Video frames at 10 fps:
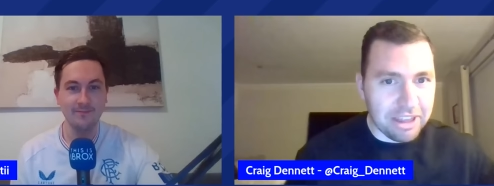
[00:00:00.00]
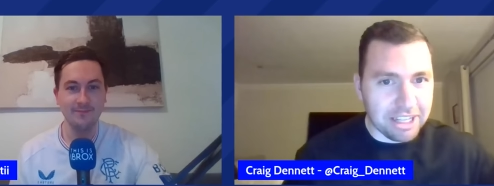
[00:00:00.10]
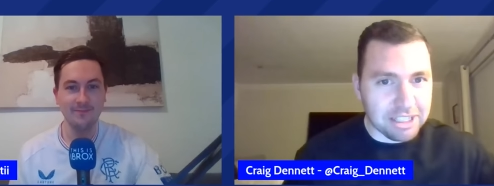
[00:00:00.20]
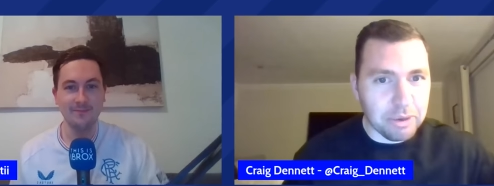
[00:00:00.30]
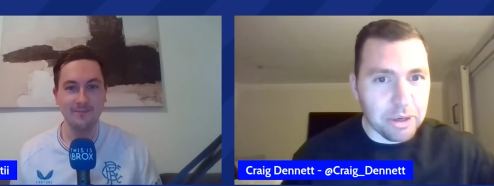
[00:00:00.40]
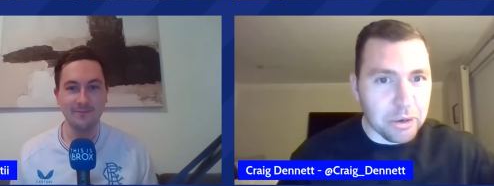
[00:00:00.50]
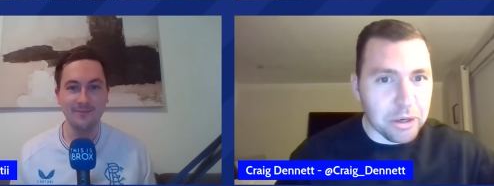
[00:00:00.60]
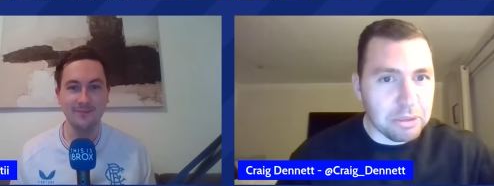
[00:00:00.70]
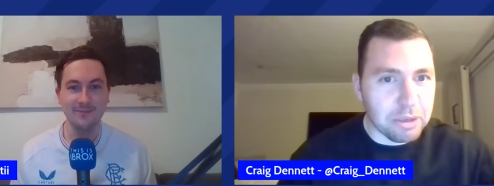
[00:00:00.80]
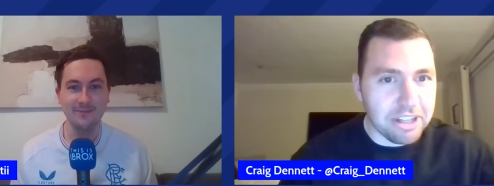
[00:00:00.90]
Speaker 1: think someone on
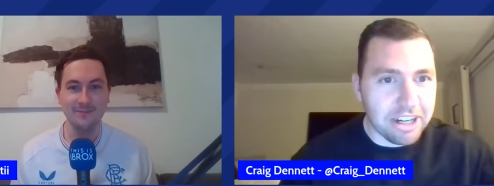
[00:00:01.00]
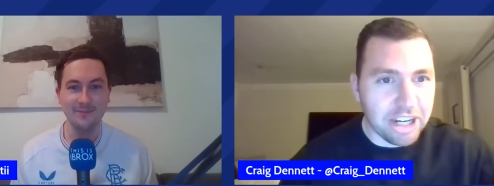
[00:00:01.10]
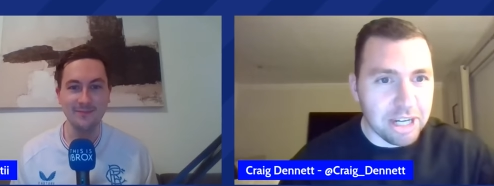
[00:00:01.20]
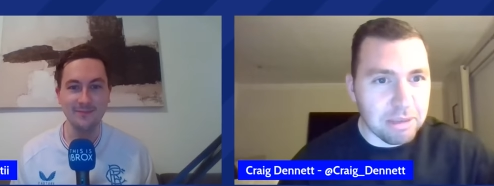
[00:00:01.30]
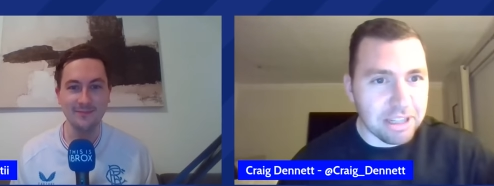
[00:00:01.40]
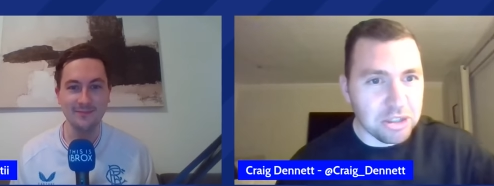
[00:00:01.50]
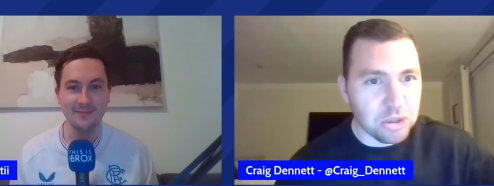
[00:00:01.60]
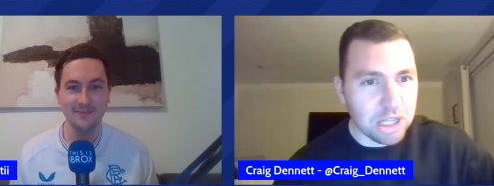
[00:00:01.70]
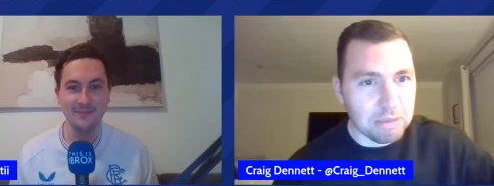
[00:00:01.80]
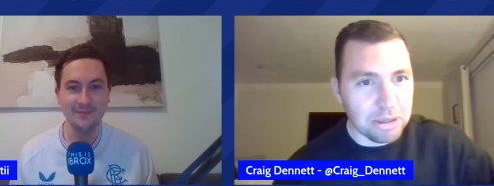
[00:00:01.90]
our Twitter account made the
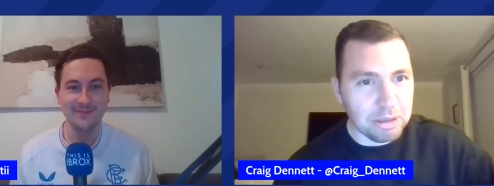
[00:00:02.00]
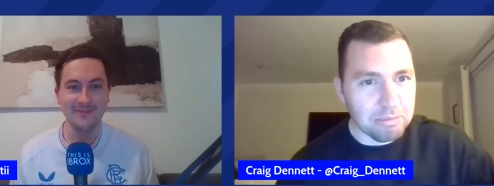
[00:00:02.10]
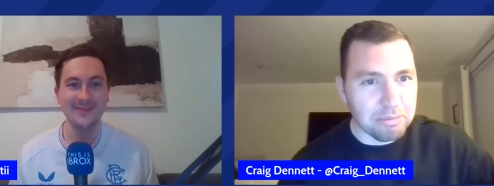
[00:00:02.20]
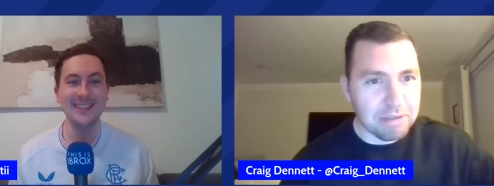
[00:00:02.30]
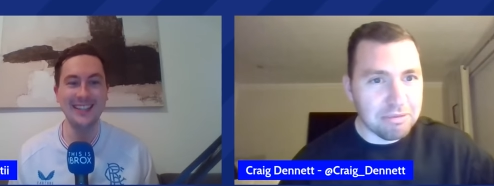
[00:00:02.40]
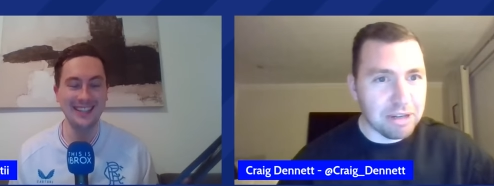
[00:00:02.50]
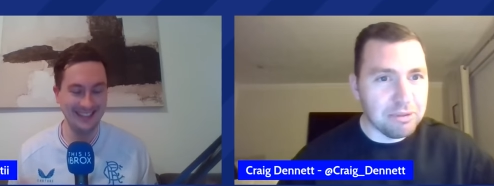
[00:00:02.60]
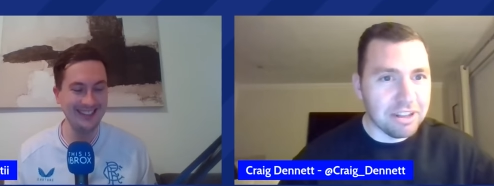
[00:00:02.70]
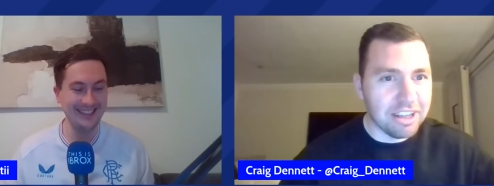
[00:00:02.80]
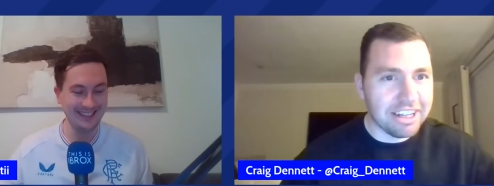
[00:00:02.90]
joke about him being
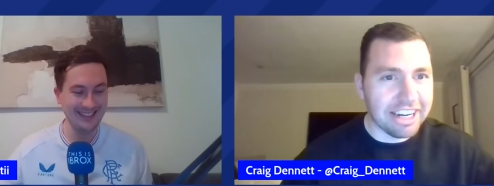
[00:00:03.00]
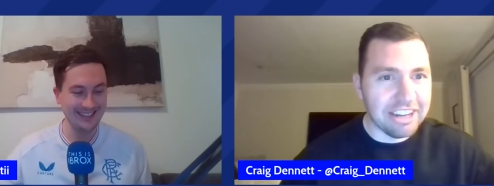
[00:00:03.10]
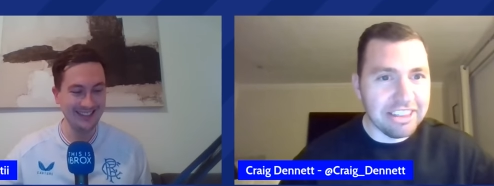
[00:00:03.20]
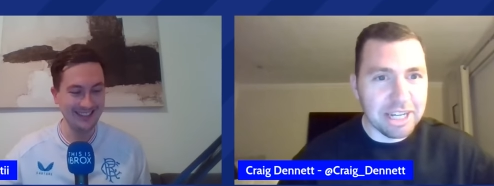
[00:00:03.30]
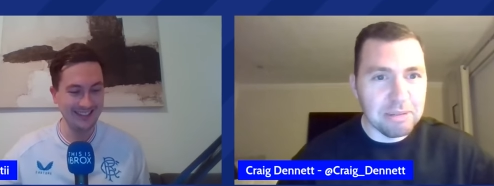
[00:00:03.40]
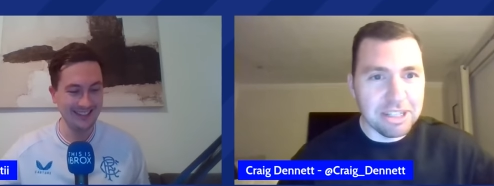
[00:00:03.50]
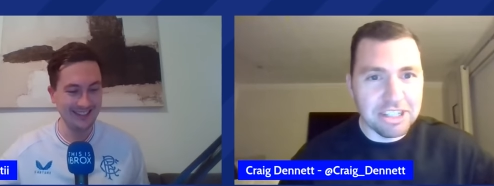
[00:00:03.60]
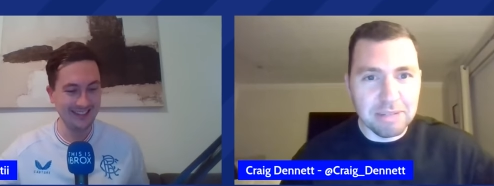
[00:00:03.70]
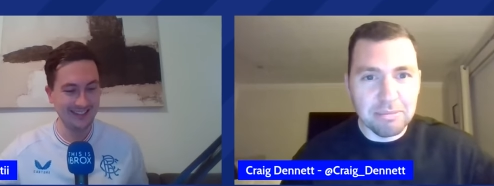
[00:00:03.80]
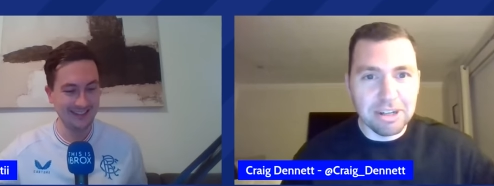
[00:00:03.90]
found in the cryotherapy
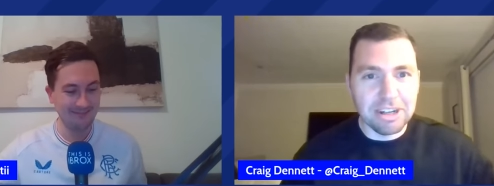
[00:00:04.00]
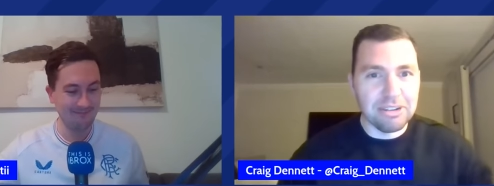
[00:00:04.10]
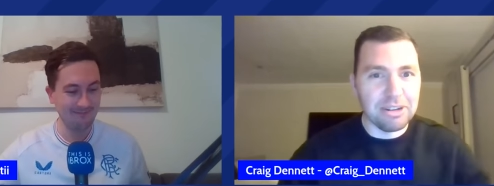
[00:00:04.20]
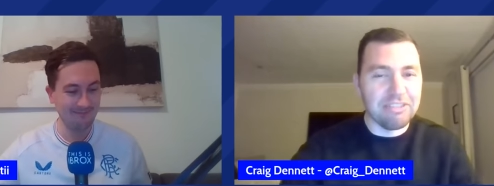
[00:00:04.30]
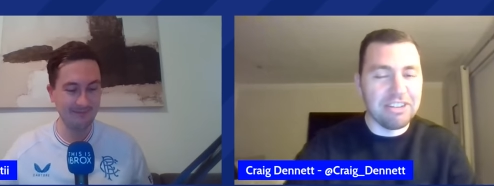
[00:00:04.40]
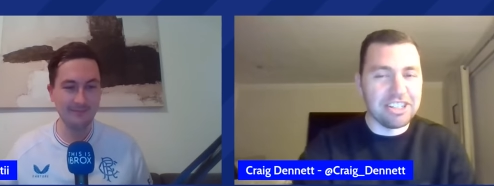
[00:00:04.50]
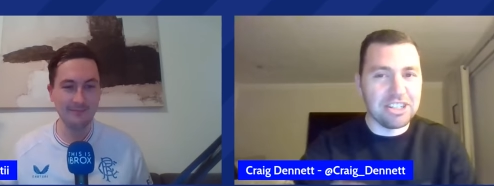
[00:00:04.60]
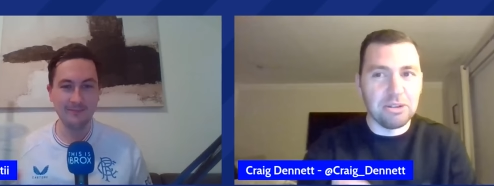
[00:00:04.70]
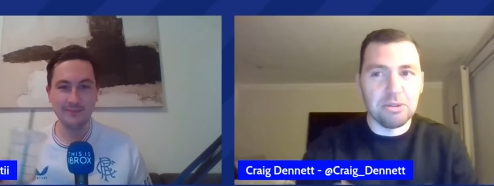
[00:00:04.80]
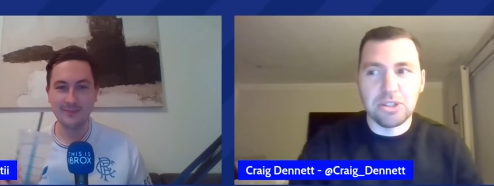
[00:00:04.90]
chamber or whatever it's
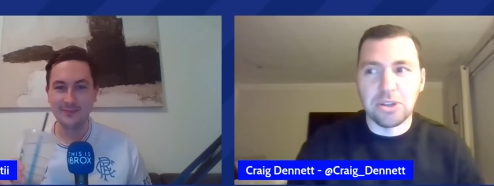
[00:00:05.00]
called.